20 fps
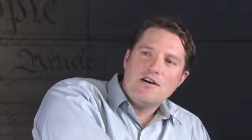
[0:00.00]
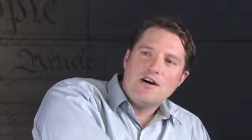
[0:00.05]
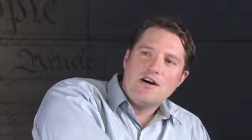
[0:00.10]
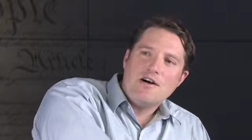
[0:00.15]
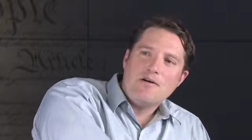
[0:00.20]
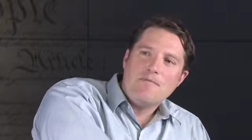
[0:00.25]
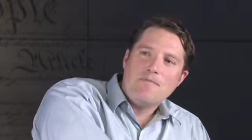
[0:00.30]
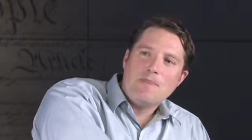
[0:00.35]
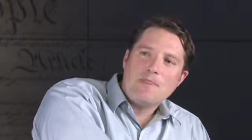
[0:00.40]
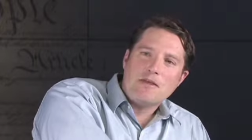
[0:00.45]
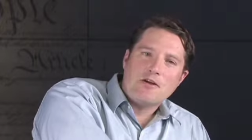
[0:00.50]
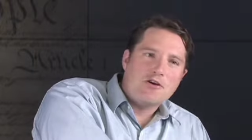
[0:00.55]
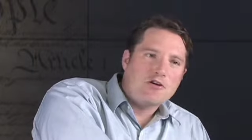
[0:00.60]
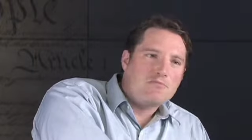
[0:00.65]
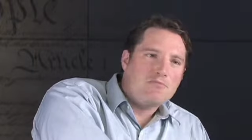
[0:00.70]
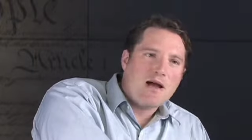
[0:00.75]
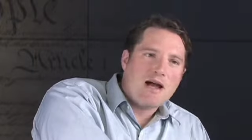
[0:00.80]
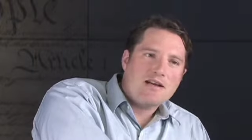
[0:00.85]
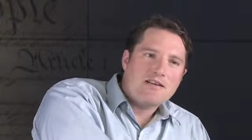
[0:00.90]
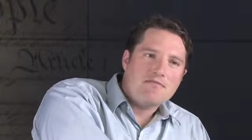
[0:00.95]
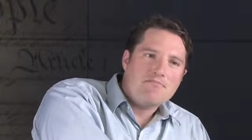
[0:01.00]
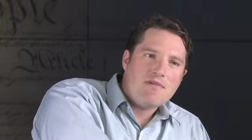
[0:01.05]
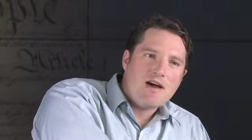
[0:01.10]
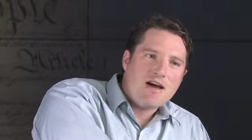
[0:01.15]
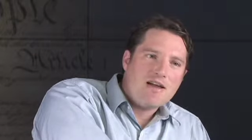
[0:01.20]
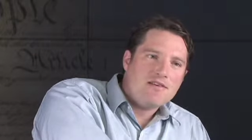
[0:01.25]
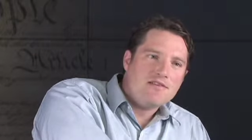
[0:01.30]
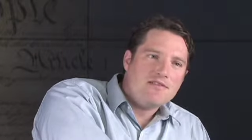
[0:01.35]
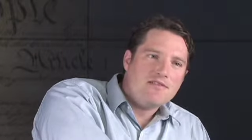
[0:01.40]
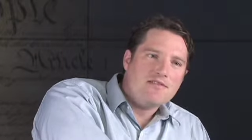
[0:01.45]
It goes back to
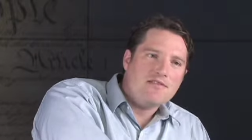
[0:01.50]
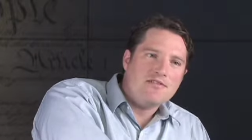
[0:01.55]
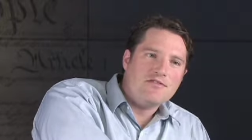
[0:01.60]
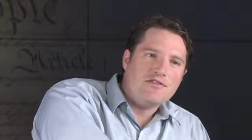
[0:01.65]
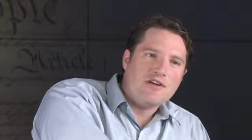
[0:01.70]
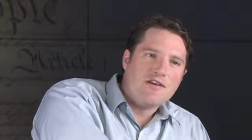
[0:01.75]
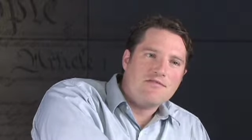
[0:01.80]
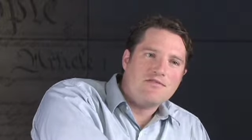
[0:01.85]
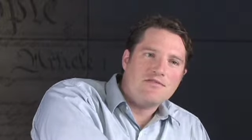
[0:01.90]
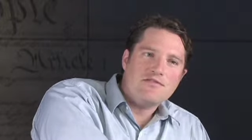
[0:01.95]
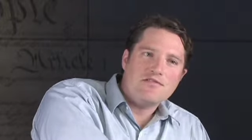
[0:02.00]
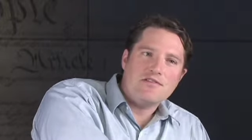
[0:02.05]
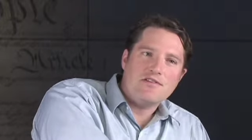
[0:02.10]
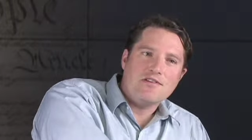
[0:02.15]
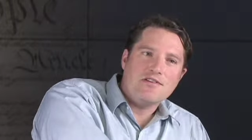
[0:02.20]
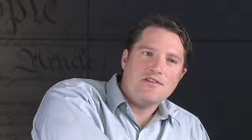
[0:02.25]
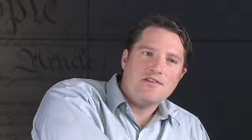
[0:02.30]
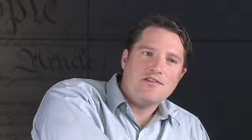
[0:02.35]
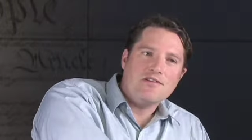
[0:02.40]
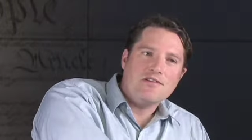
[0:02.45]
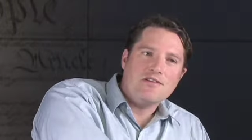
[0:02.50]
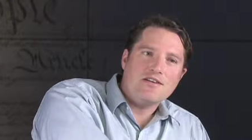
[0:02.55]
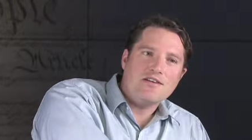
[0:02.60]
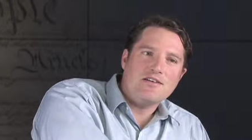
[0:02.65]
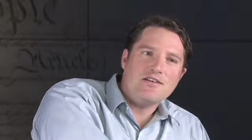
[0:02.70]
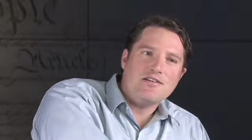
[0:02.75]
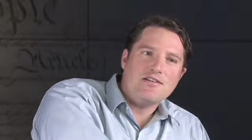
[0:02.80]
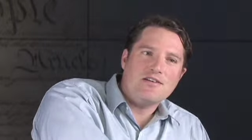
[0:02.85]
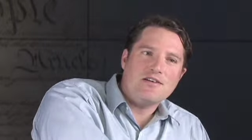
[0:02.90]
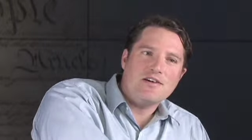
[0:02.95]
Madison and Jefferson,
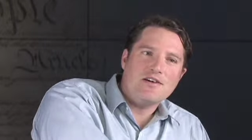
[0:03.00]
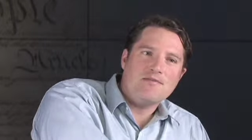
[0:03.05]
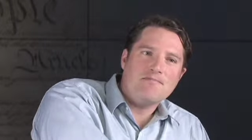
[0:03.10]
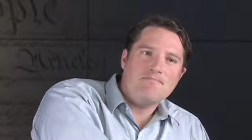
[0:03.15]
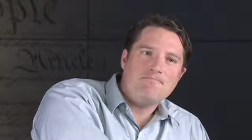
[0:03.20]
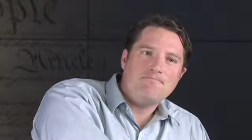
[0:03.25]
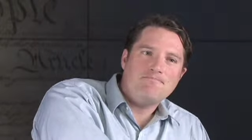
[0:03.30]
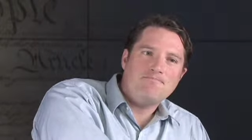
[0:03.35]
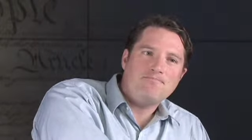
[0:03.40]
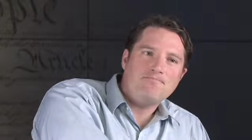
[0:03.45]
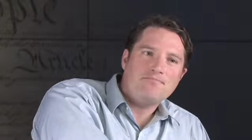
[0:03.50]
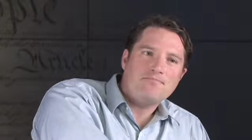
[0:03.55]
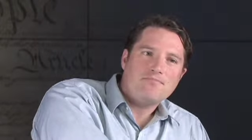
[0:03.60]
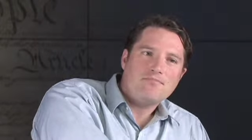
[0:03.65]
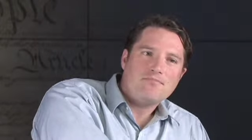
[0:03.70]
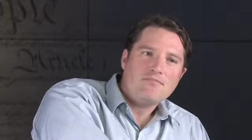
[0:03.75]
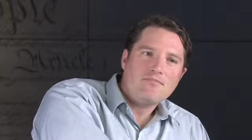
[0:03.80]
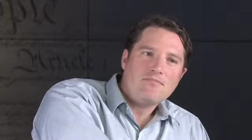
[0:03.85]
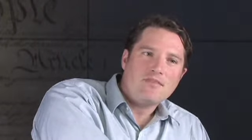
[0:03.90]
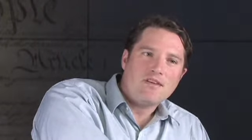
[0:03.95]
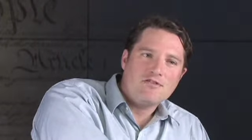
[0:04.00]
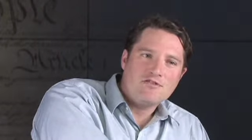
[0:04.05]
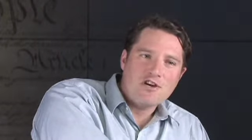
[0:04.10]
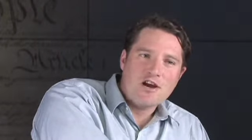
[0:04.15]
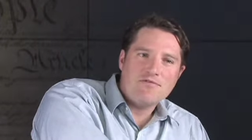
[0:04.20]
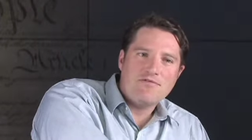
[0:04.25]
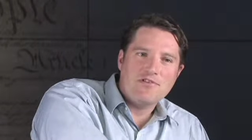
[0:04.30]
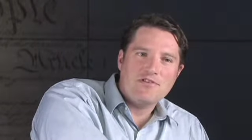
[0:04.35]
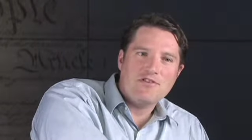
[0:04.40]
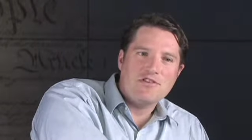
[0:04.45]
and
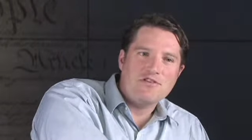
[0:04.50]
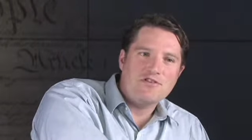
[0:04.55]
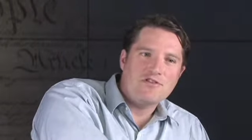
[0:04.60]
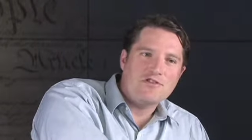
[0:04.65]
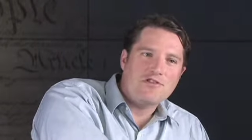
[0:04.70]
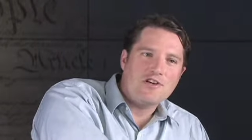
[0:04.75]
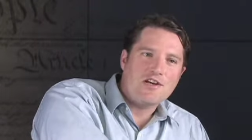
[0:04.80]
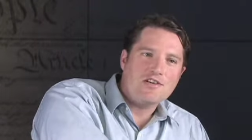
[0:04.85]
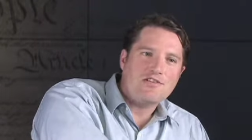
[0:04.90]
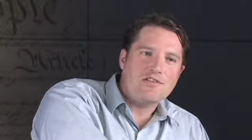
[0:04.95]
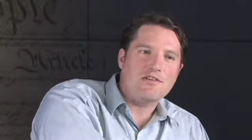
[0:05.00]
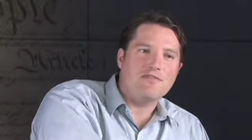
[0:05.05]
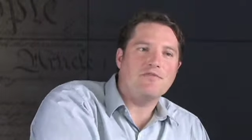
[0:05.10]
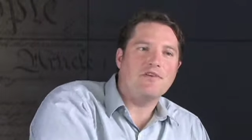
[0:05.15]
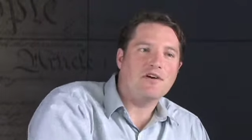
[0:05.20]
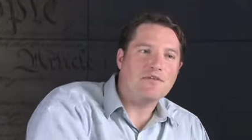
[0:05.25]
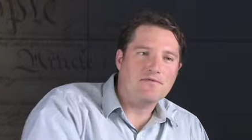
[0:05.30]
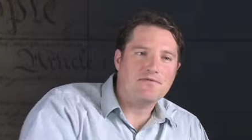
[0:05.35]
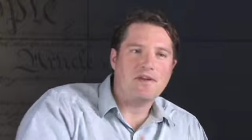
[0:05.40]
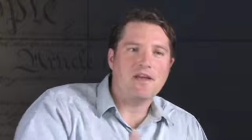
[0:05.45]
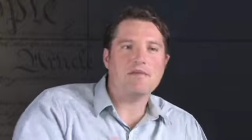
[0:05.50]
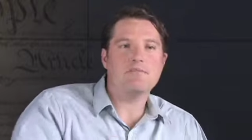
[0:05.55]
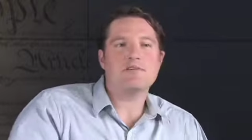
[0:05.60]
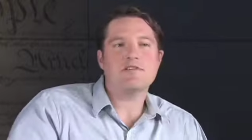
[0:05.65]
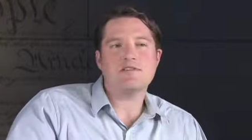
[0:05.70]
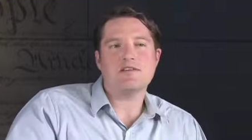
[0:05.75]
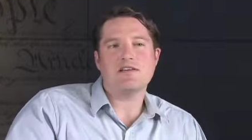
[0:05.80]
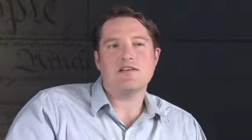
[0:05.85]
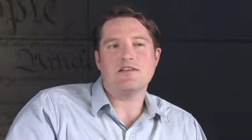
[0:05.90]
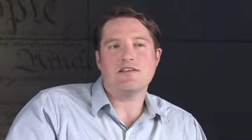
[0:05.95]
Jefferson suggesting very
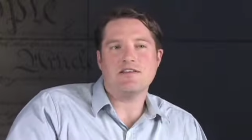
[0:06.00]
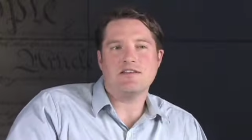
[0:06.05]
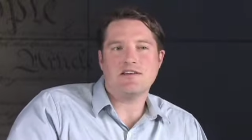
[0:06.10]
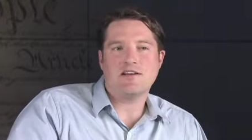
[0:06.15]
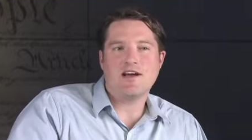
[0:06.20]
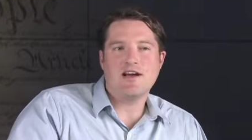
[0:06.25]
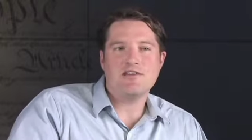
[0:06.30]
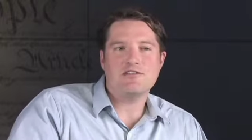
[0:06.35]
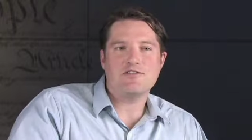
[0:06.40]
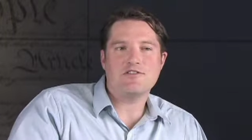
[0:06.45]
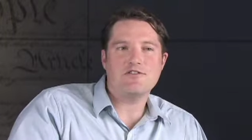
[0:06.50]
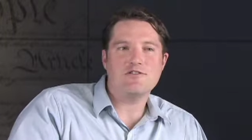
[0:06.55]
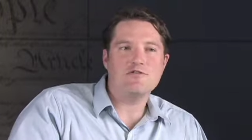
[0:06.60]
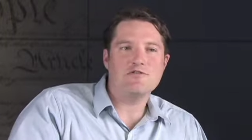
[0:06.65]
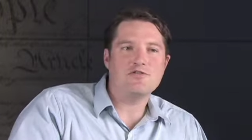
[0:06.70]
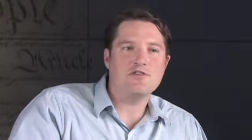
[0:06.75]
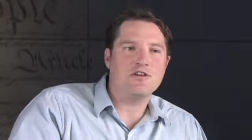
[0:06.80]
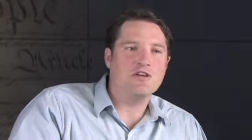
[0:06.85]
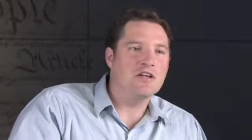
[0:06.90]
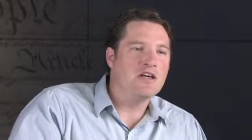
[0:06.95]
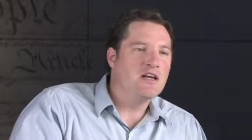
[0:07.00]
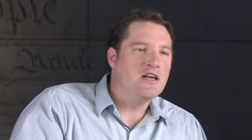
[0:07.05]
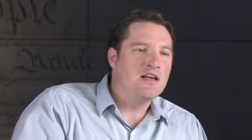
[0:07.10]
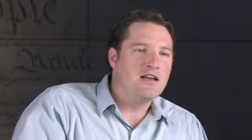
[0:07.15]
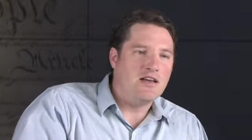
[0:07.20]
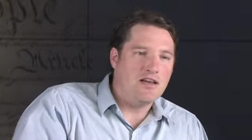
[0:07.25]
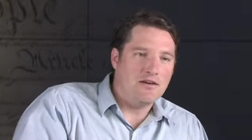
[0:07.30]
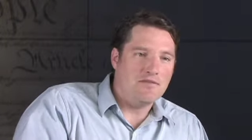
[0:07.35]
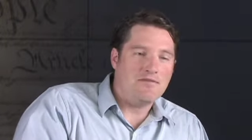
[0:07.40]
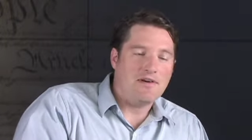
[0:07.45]
famously that the Constitution,
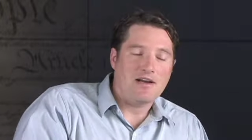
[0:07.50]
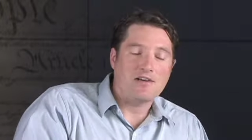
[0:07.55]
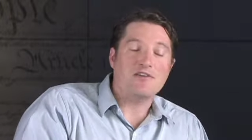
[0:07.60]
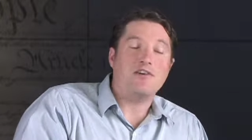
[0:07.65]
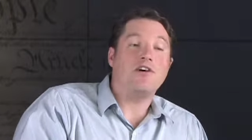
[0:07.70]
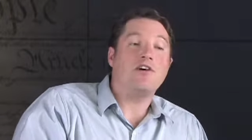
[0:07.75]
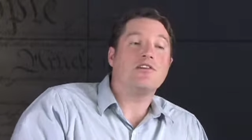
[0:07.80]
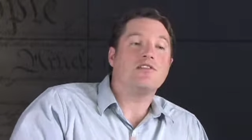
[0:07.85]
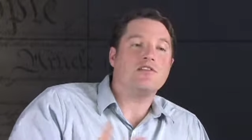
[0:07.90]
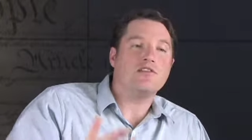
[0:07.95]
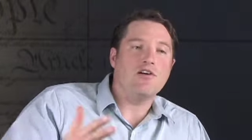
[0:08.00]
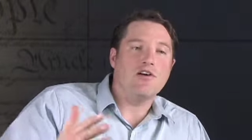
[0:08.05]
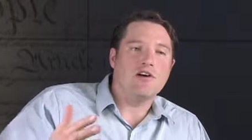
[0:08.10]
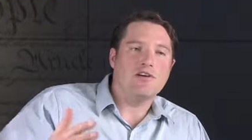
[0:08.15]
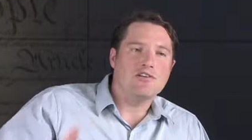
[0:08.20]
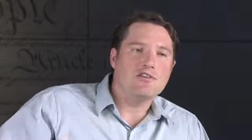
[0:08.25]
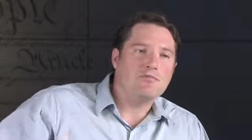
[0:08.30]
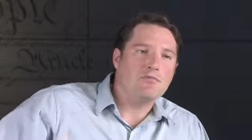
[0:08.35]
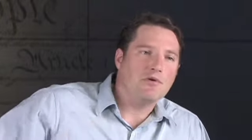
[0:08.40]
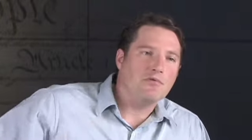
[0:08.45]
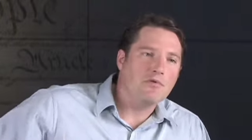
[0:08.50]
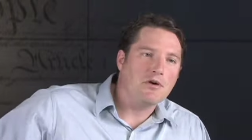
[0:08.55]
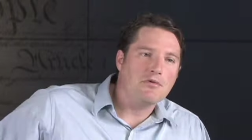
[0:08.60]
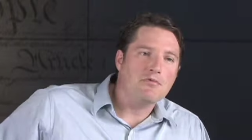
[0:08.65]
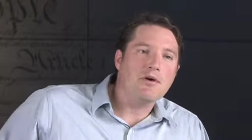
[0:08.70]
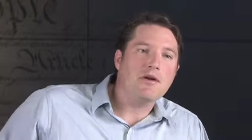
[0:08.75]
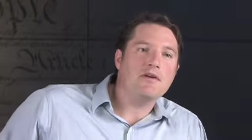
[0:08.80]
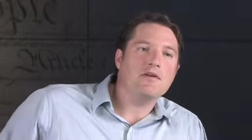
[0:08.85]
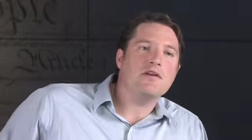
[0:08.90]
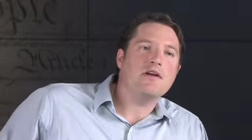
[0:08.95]
and in fact all the laws, should be
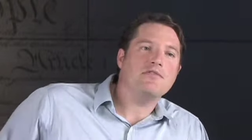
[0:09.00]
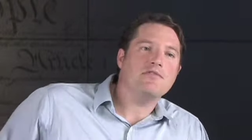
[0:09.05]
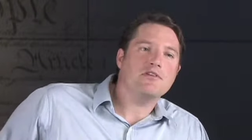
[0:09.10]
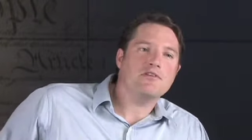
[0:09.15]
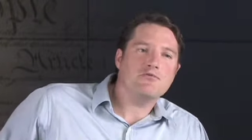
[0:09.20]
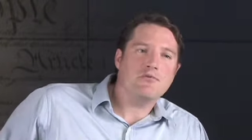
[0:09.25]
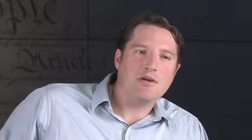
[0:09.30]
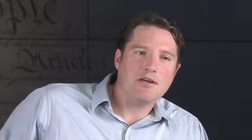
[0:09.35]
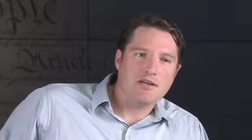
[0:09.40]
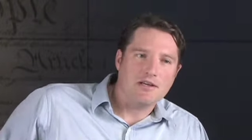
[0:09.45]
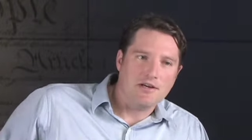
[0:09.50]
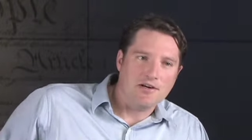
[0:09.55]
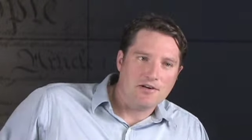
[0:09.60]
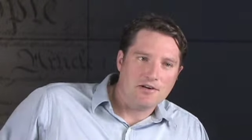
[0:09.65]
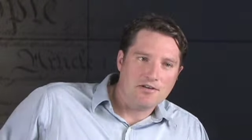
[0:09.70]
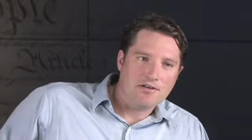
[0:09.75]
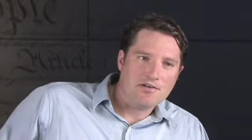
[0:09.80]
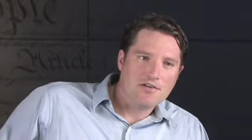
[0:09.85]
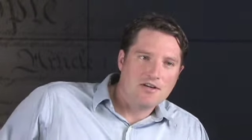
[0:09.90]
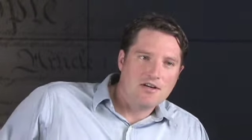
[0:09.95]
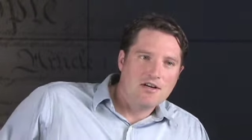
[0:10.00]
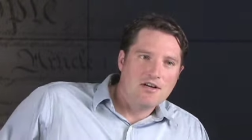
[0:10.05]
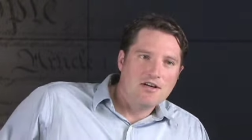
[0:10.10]
rewritten every 20 years.